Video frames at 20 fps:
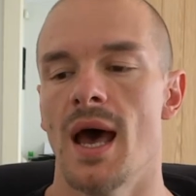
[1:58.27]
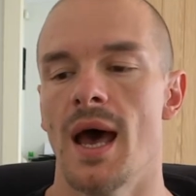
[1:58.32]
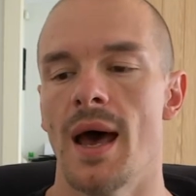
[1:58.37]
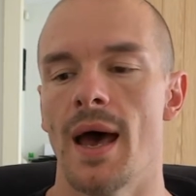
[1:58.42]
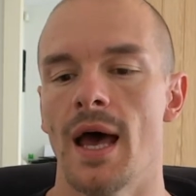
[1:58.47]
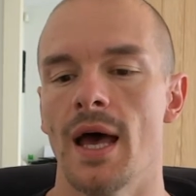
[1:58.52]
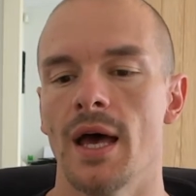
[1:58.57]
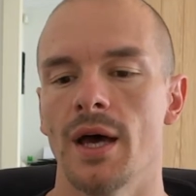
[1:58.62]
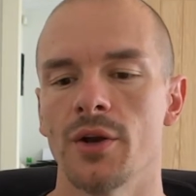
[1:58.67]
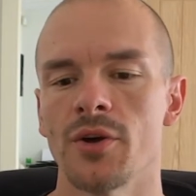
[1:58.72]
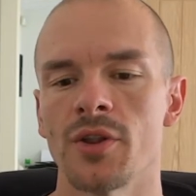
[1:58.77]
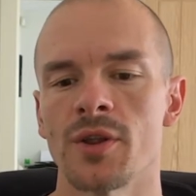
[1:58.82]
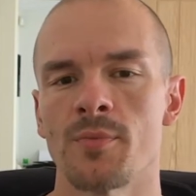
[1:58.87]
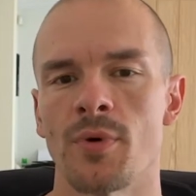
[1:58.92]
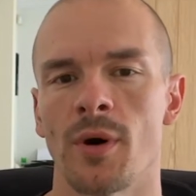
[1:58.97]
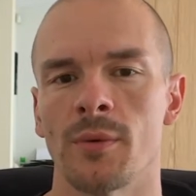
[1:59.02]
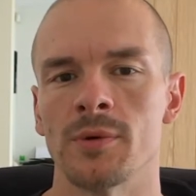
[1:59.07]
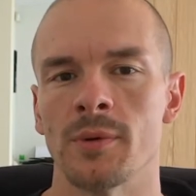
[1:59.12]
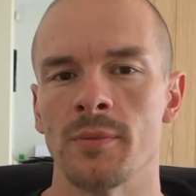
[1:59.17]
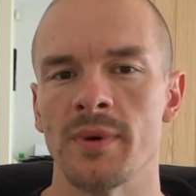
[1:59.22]
Another
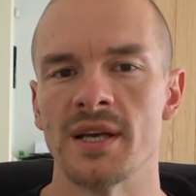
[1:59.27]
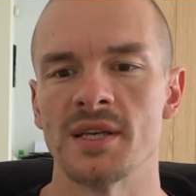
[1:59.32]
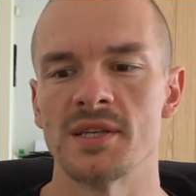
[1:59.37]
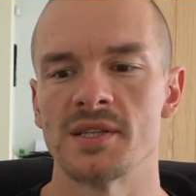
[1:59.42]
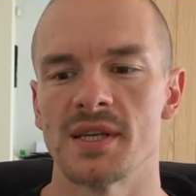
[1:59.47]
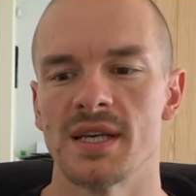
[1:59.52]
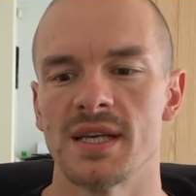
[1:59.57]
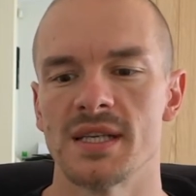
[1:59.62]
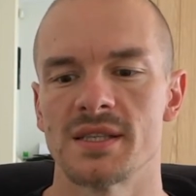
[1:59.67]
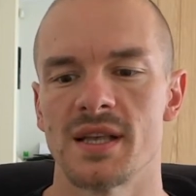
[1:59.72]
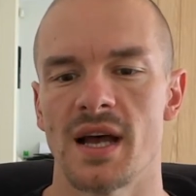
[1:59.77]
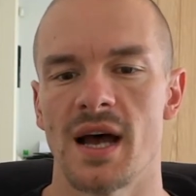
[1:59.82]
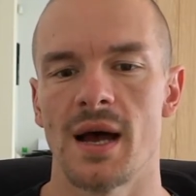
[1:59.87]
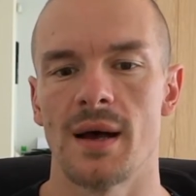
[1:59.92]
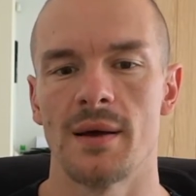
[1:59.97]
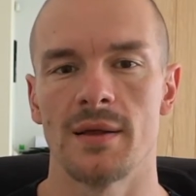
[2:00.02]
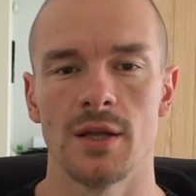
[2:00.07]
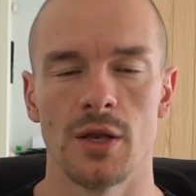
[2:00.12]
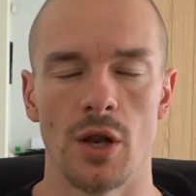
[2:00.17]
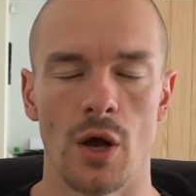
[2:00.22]
problem is
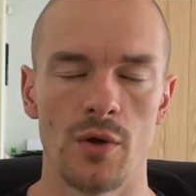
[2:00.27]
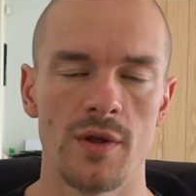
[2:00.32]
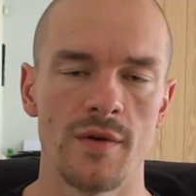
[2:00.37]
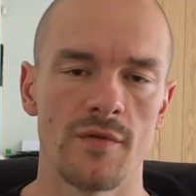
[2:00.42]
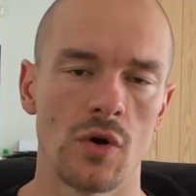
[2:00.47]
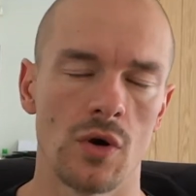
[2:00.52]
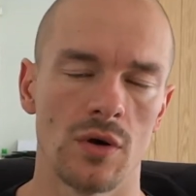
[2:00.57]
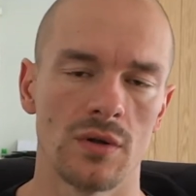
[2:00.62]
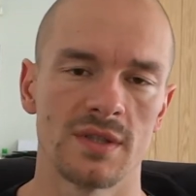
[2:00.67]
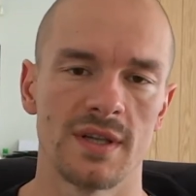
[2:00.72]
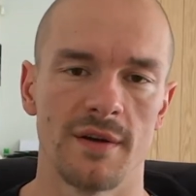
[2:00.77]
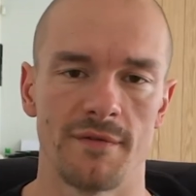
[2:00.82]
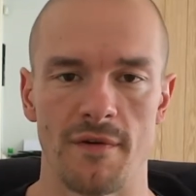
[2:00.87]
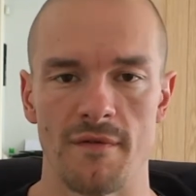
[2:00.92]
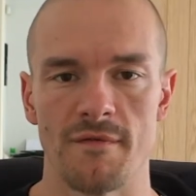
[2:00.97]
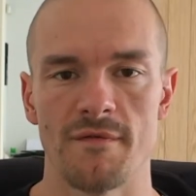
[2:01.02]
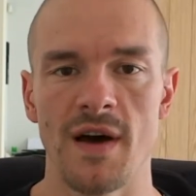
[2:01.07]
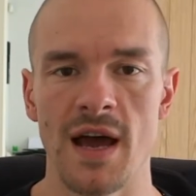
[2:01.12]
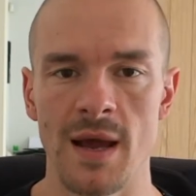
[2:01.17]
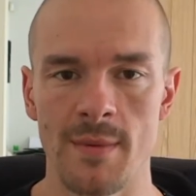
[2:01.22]
that, you know, you've got
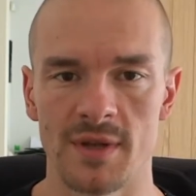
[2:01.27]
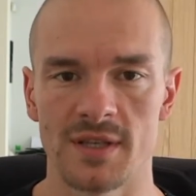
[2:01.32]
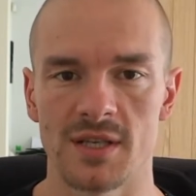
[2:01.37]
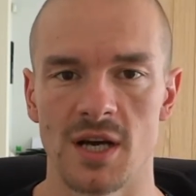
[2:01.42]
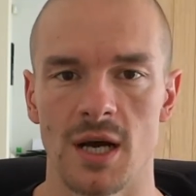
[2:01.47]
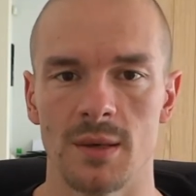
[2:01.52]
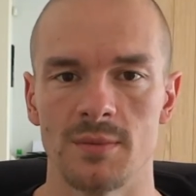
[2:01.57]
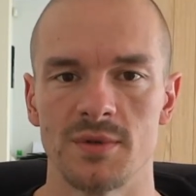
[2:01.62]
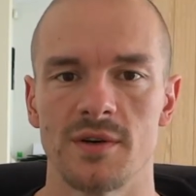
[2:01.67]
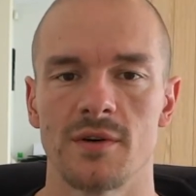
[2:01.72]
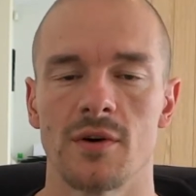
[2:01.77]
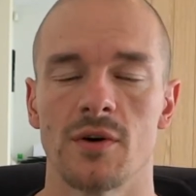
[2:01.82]
different fiber types.